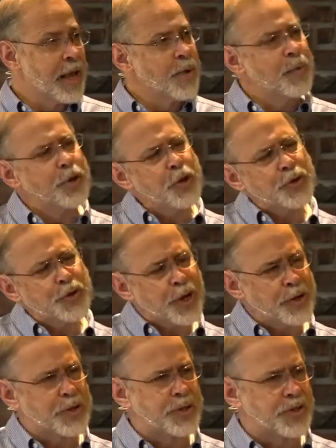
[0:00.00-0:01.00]
When you
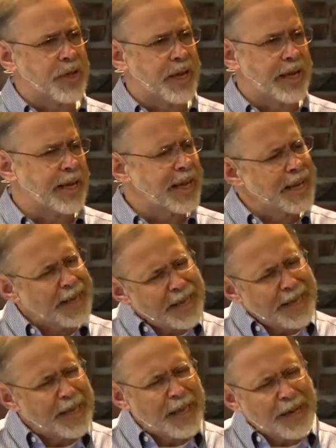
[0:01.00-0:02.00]
start to study it, and
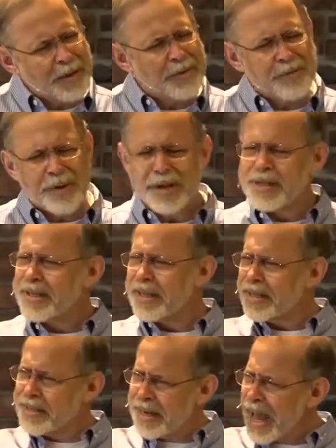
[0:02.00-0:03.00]
I, I don't want to say
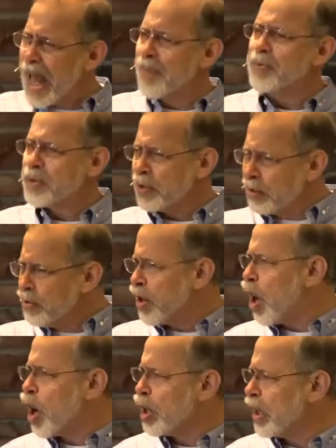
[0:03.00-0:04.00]
this is an absolute
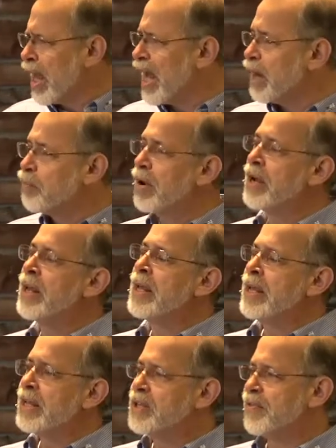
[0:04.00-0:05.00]
hard line, but
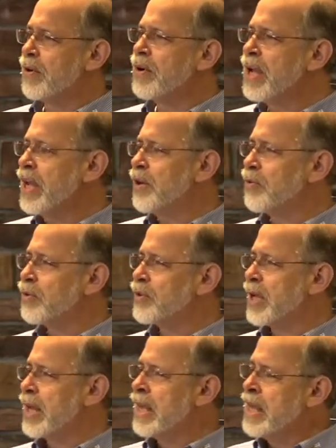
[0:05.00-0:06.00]
it's very
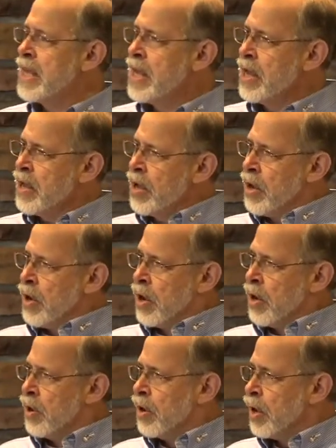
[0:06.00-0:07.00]
interesting
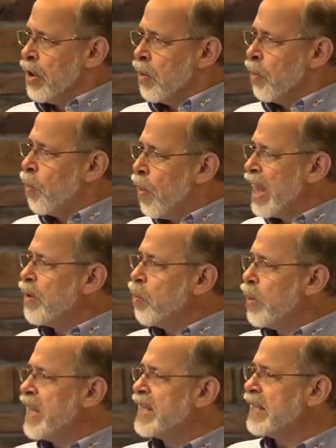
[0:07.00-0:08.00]
when
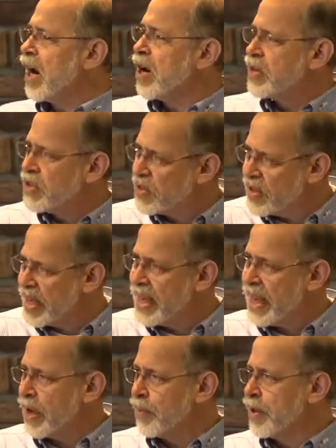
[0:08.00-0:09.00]
we are
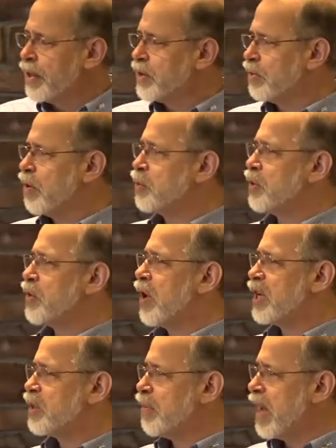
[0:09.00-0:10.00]
seeing, when the scripture
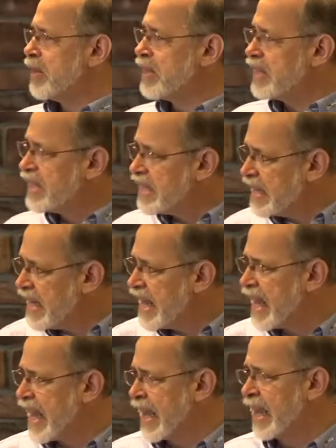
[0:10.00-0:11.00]
talks about
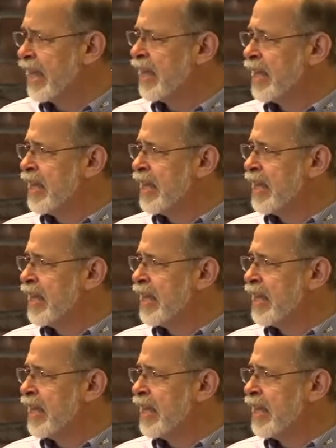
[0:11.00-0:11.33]
seeing,